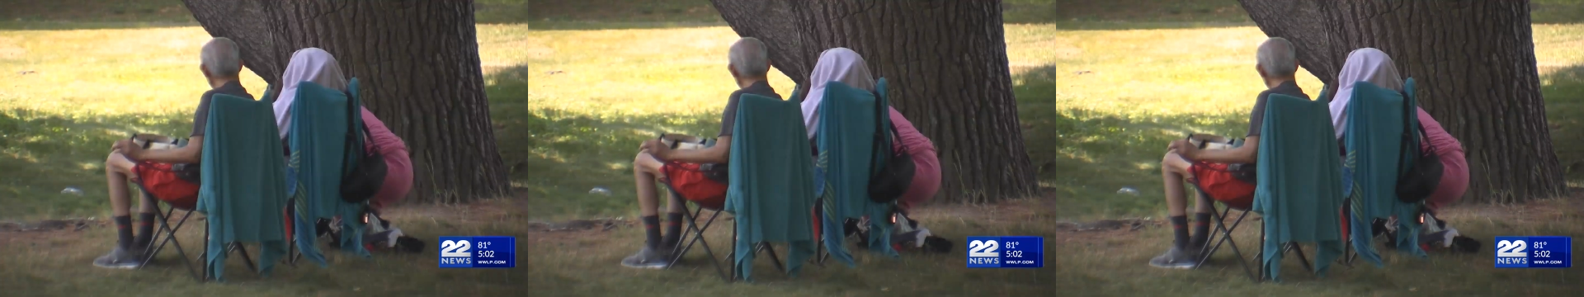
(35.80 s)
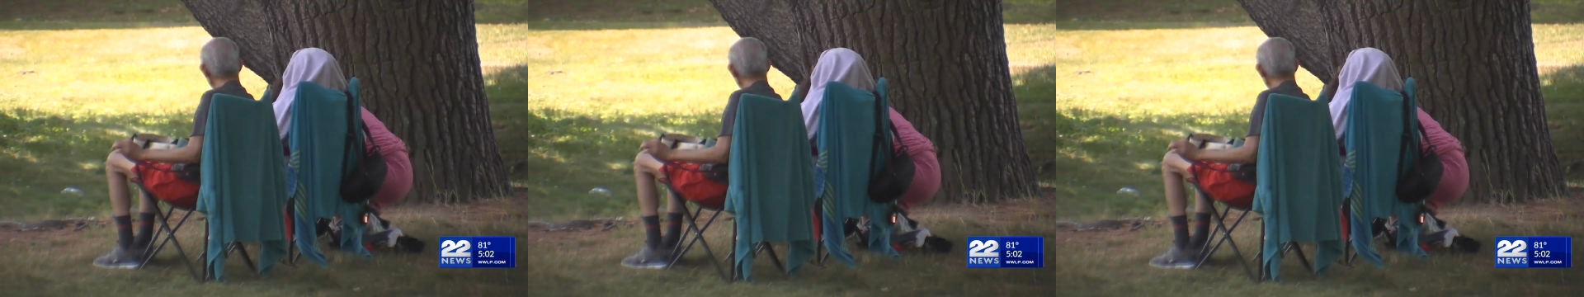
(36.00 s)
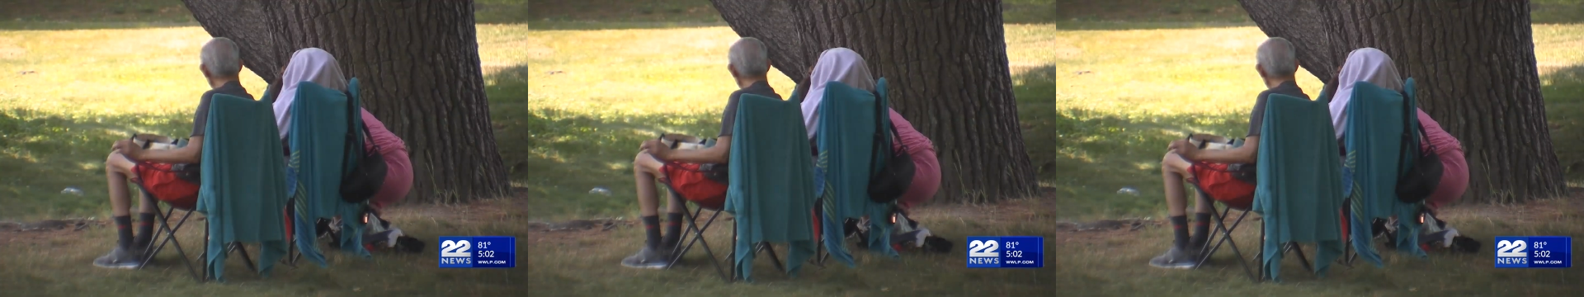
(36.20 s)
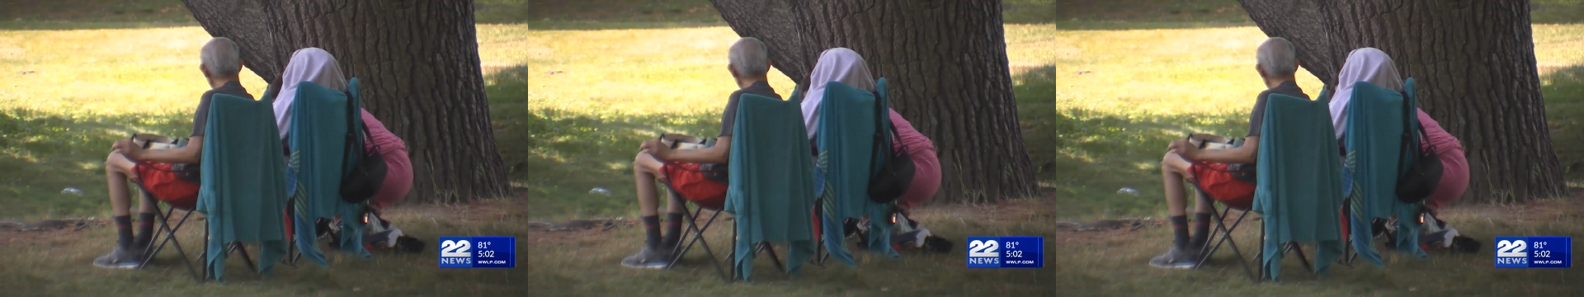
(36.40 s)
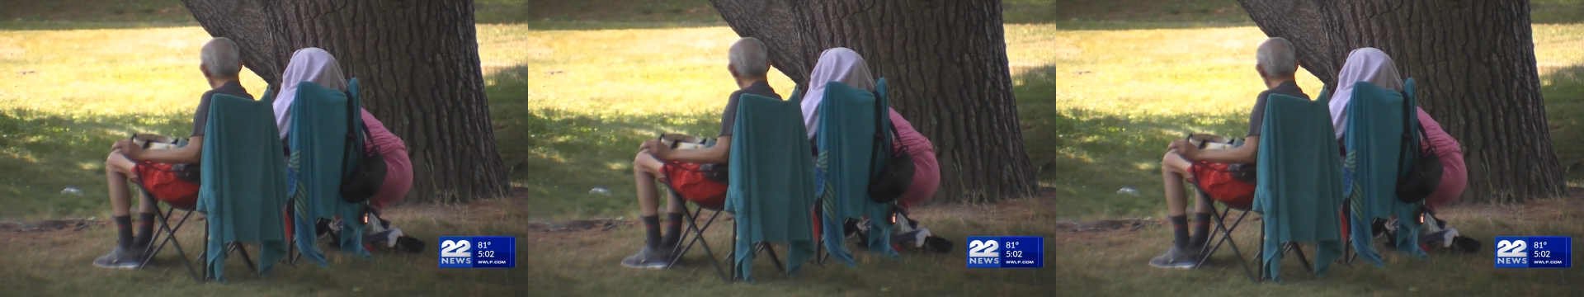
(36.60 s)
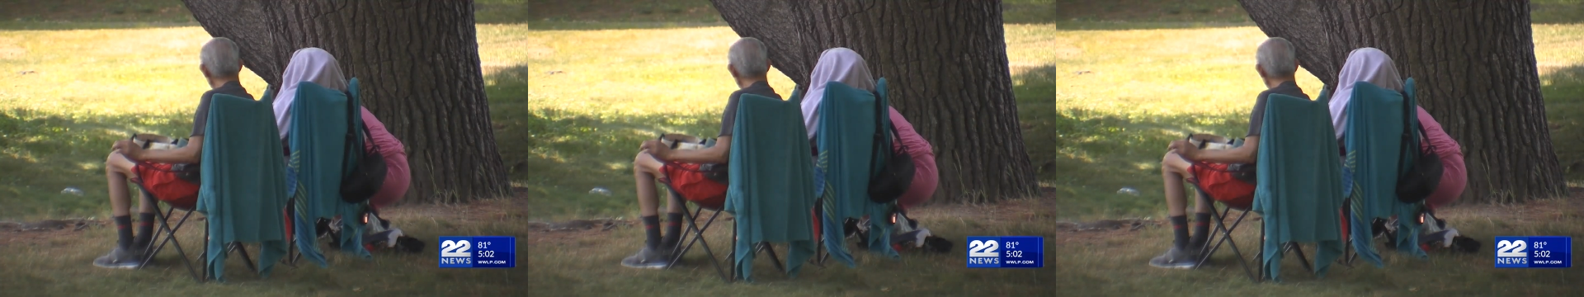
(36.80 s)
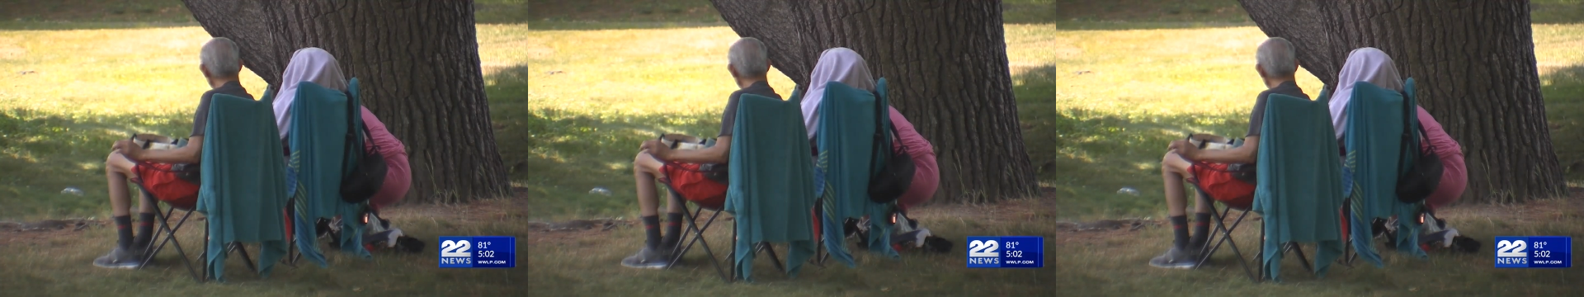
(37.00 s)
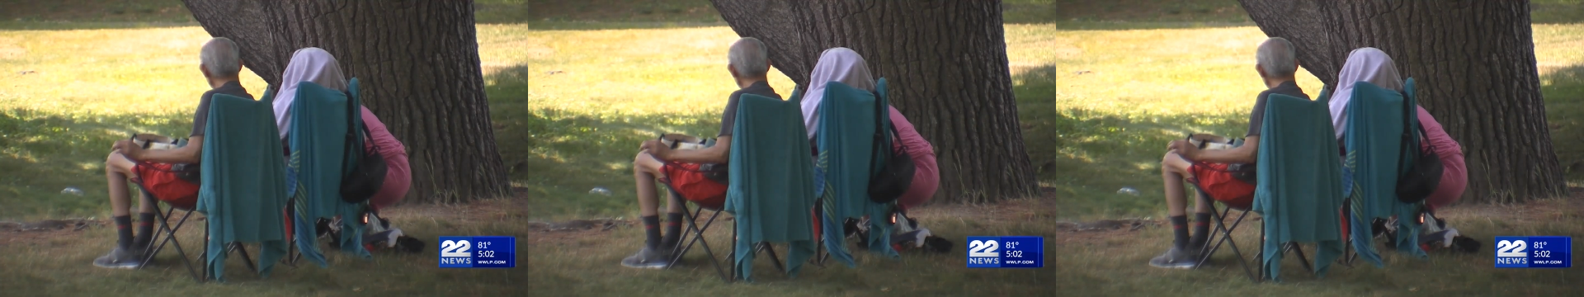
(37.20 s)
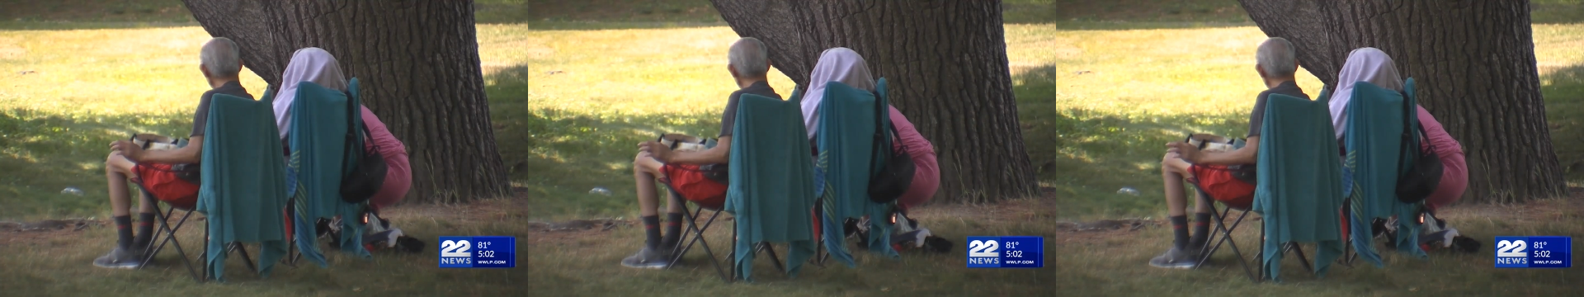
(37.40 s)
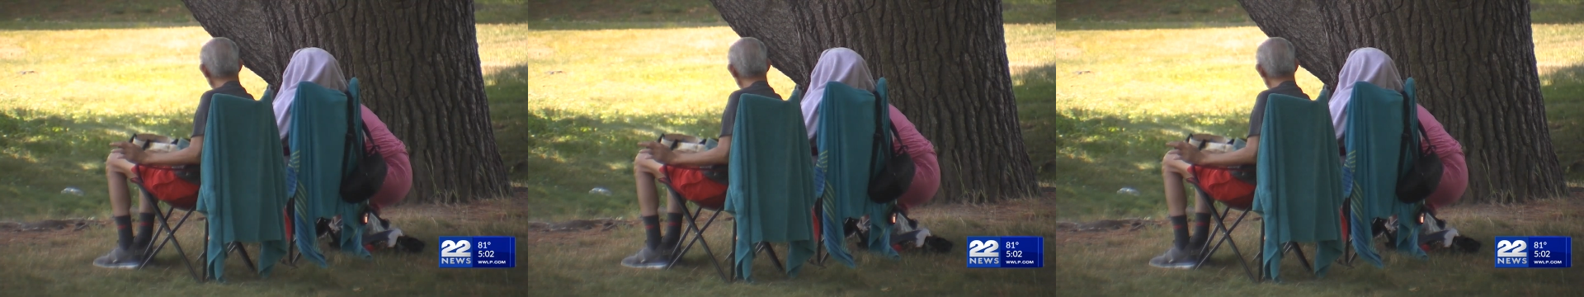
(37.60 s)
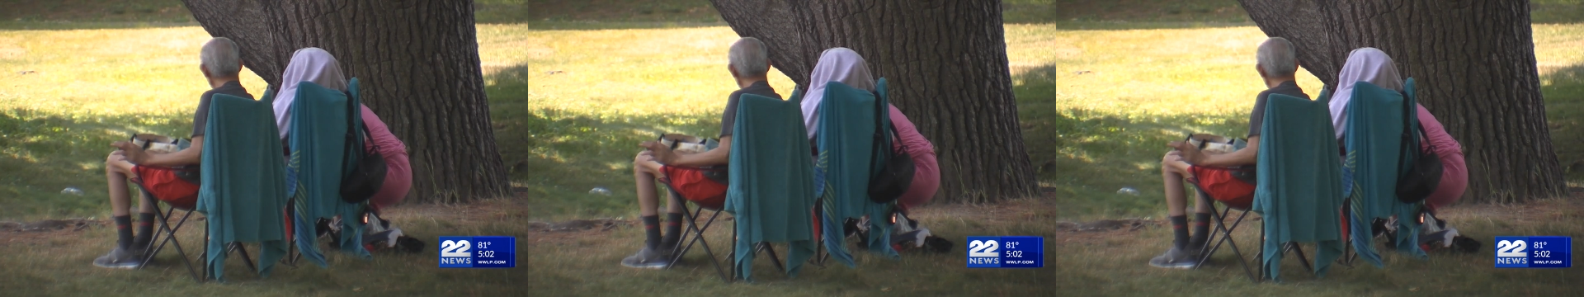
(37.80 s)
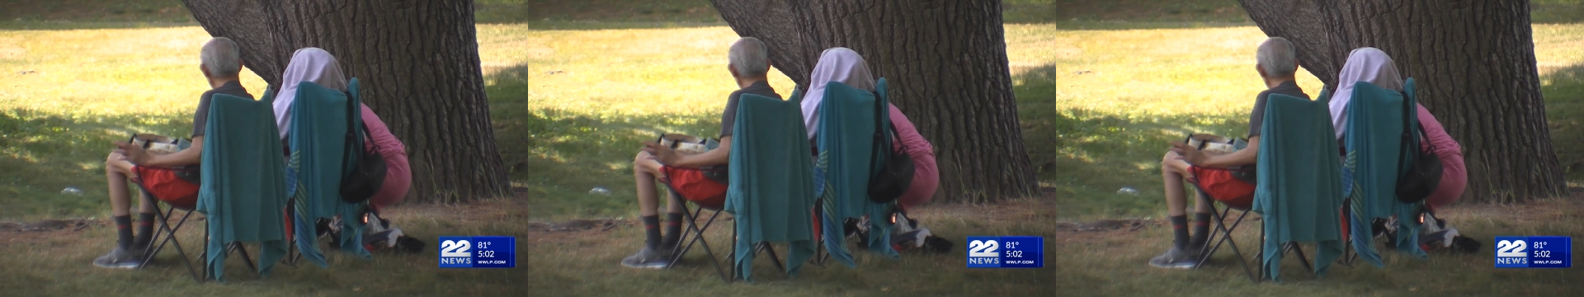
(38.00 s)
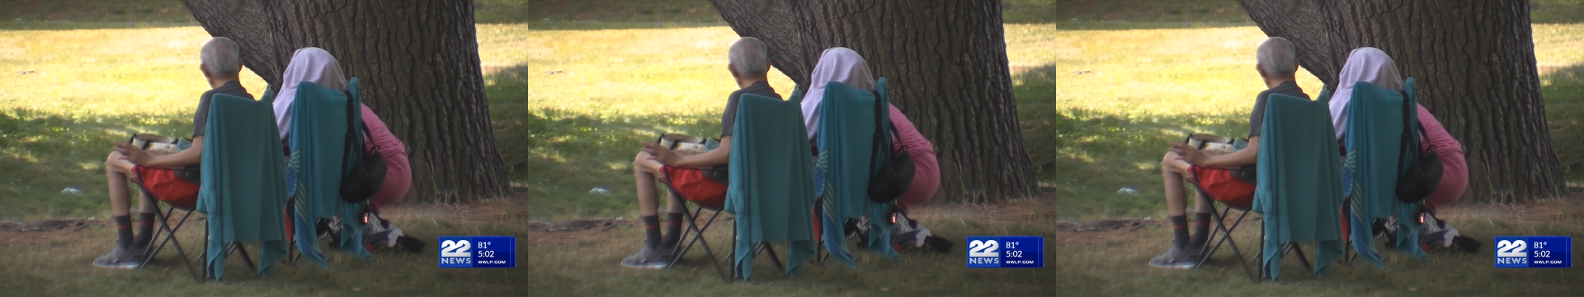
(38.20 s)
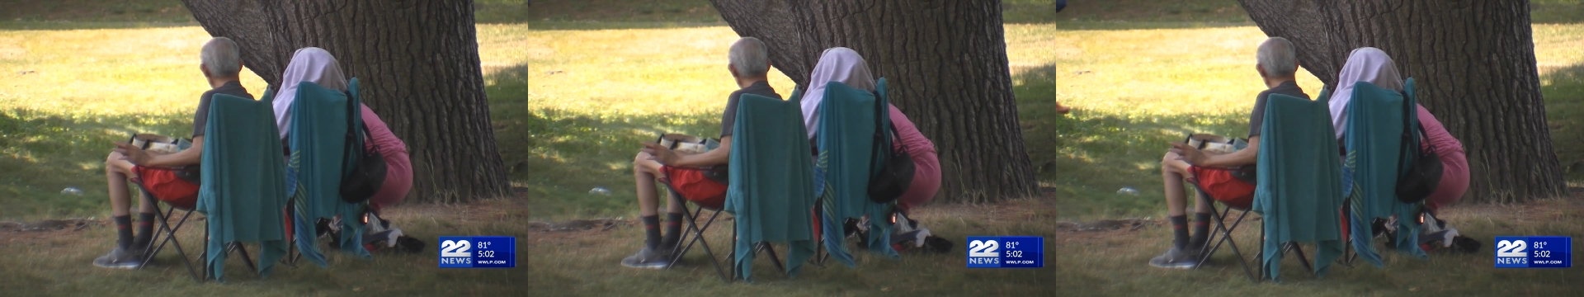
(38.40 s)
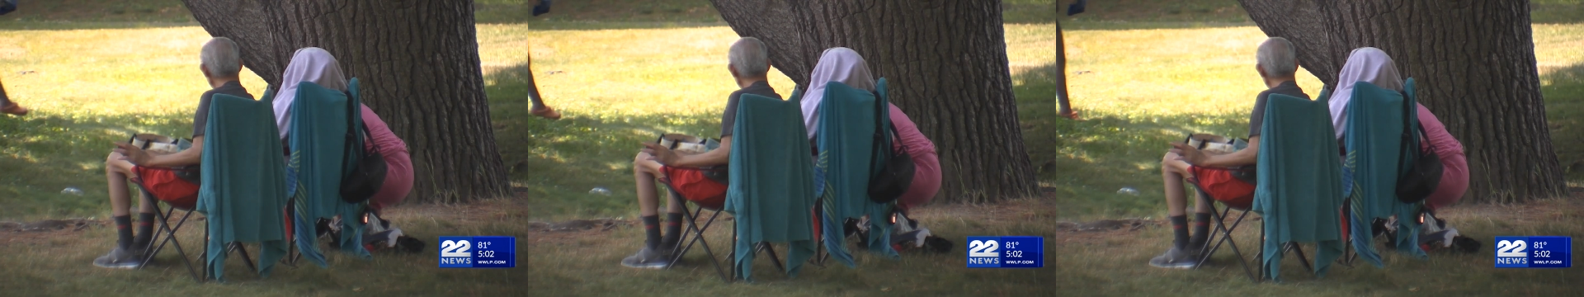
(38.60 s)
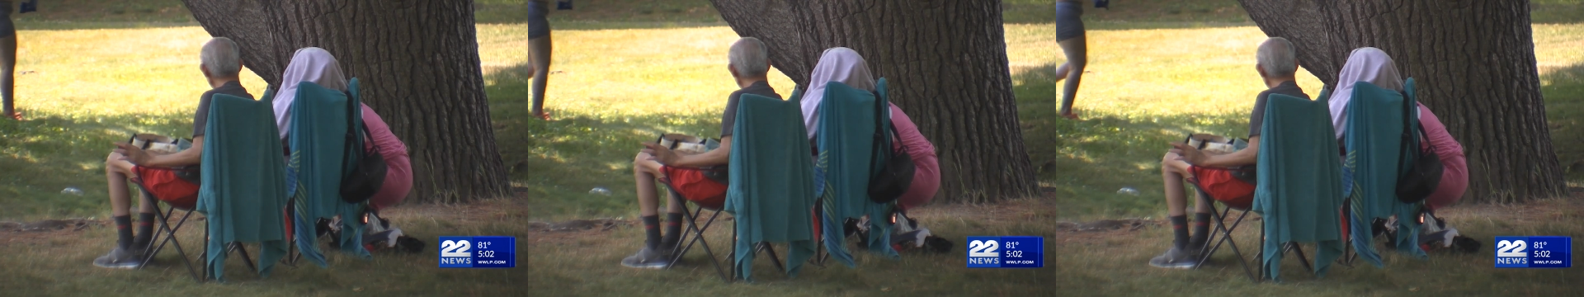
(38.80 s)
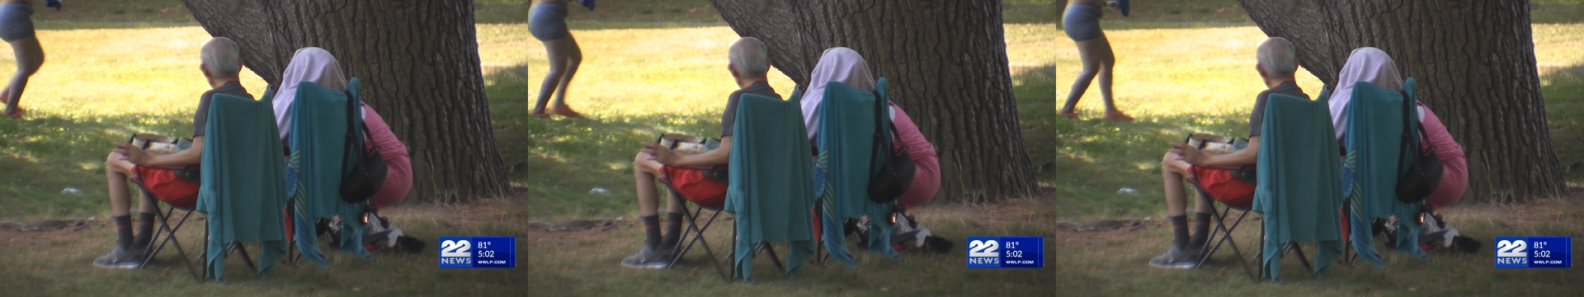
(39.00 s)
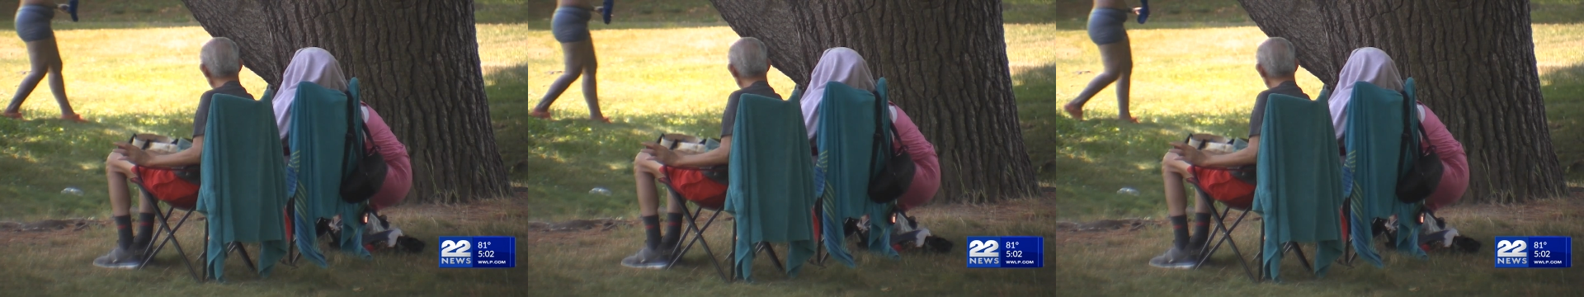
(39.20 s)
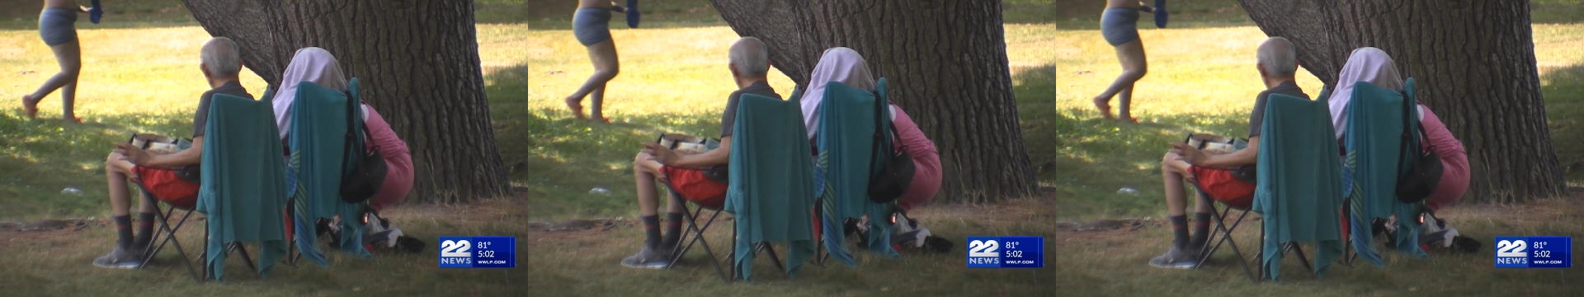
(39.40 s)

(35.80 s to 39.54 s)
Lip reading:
No face is visible, so there are no lips to read.